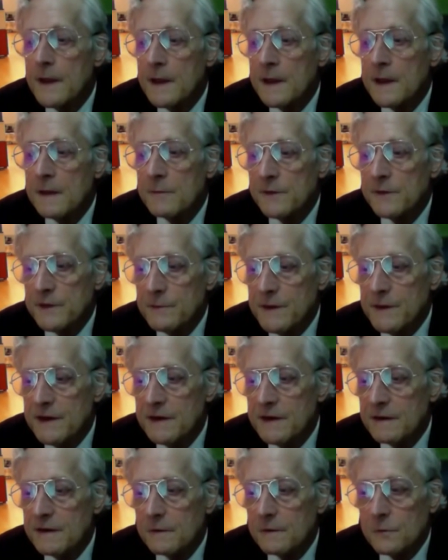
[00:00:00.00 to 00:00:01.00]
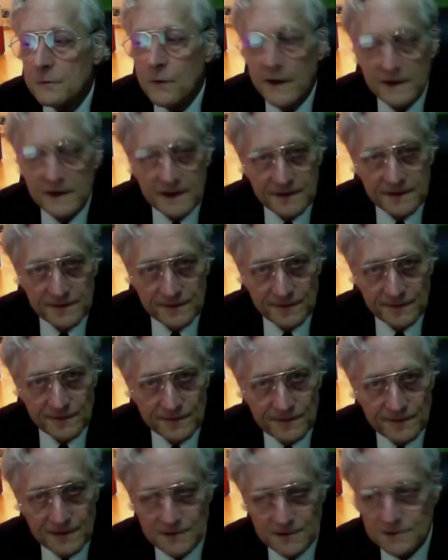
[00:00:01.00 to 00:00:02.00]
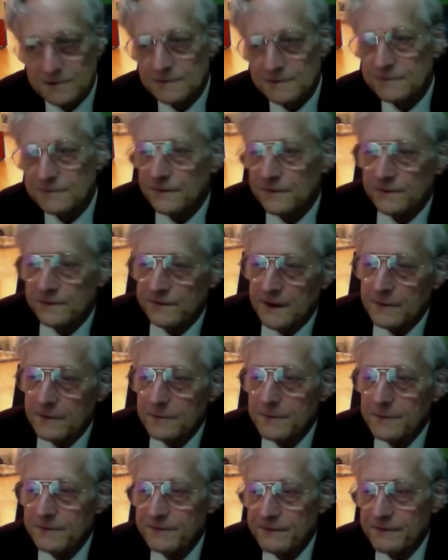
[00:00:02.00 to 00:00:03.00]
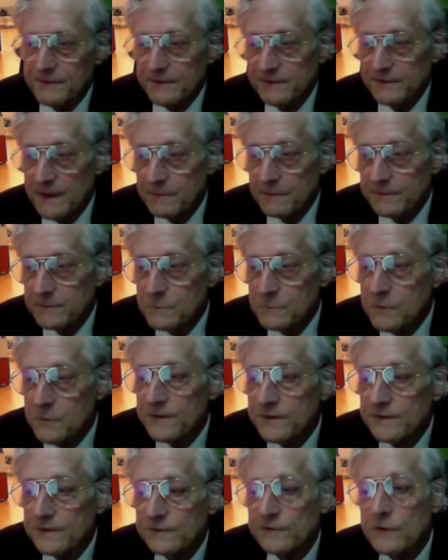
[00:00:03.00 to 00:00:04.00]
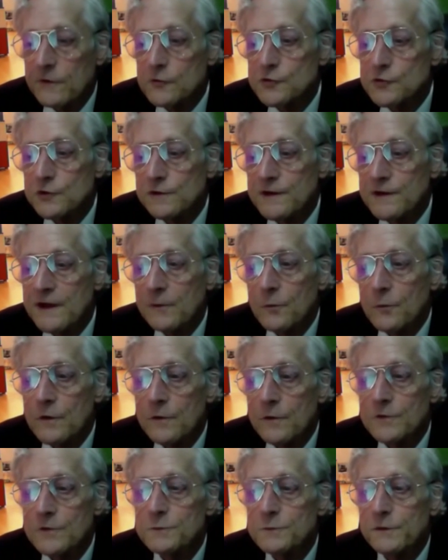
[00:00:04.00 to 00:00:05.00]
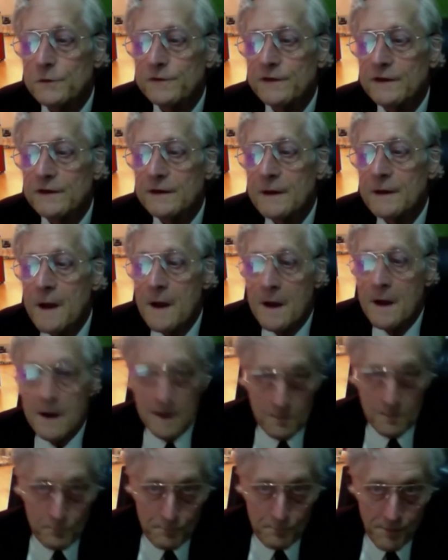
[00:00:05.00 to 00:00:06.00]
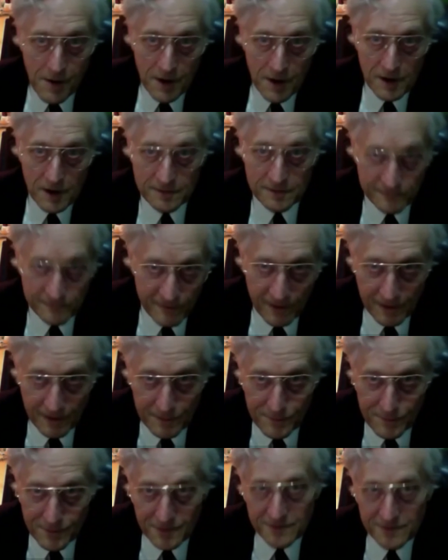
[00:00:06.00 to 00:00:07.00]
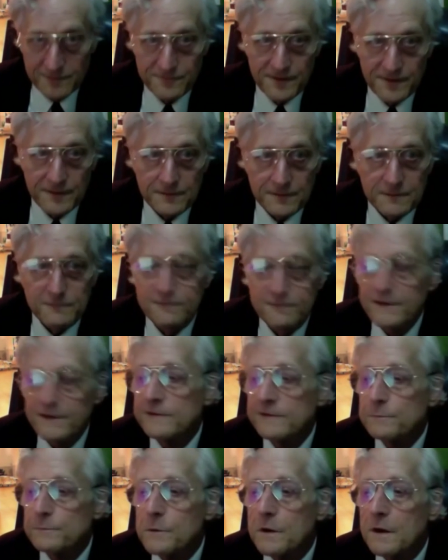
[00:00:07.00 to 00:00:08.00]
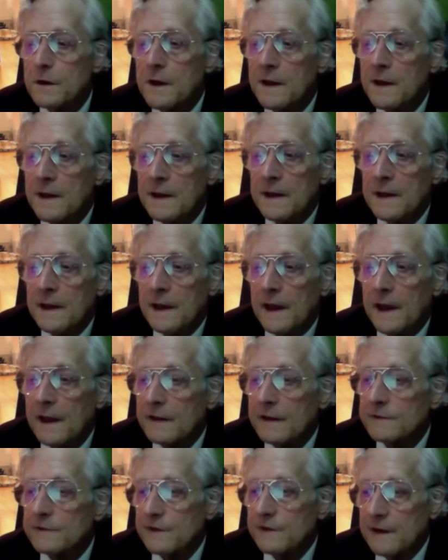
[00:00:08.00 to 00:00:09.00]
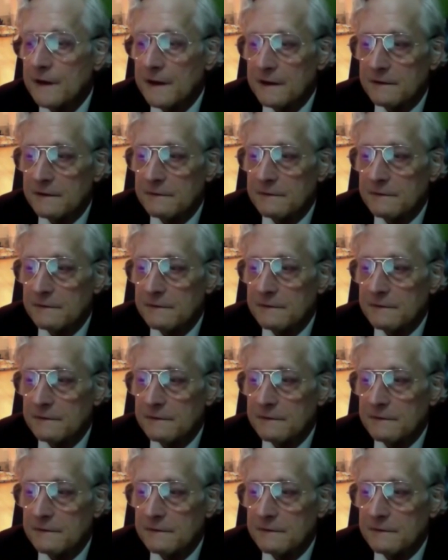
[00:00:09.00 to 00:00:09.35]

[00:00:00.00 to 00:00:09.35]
But the media don't quite get these distinctions. For example, my favorite example is the movie The Social Network, which presented Mark Zuckerberg, the founder of Facebook, as an